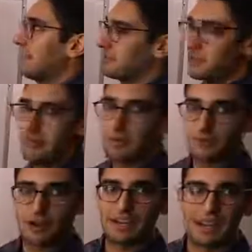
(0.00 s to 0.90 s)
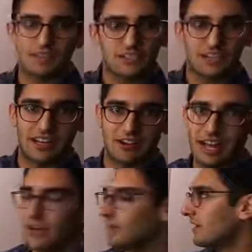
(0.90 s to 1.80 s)
so it might write it out to standard
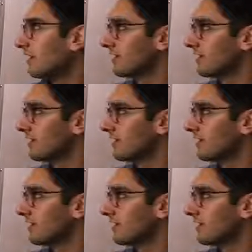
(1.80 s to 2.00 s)
out.